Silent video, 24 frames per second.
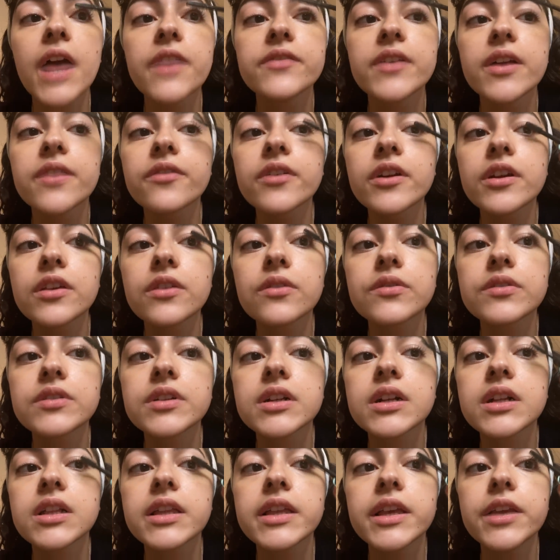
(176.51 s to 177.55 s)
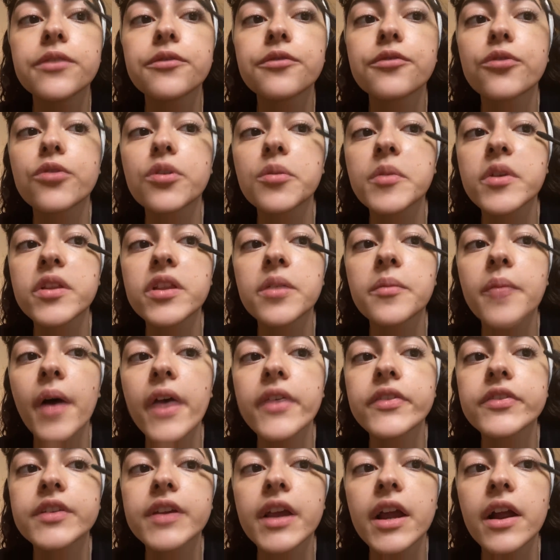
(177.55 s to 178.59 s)
I've never used a clean formula
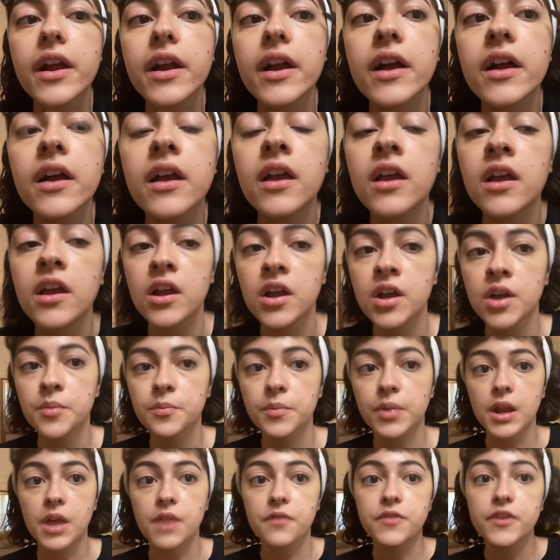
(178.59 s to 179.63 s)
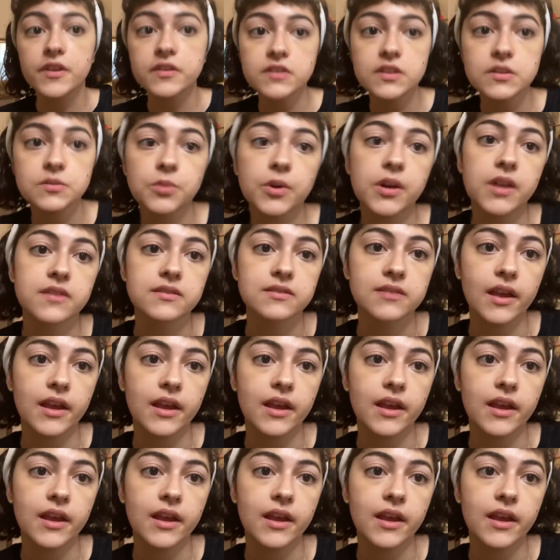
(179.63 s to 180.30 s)
mascara but if this is what it's